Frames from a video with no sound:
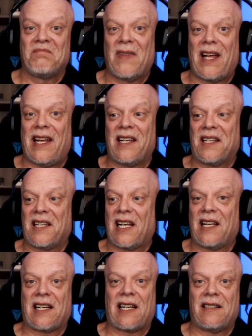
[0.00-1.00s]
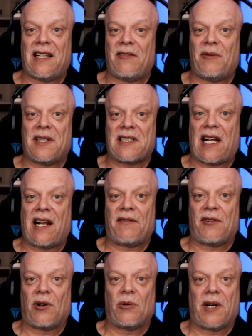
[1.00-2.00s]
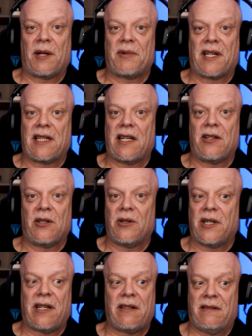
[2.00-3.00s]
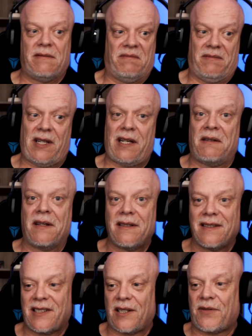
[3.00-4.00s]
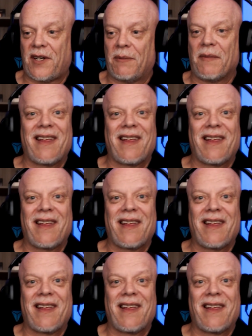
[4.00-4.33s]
Hey, everybody's got to have their own way of bringing in the new year. Good for him.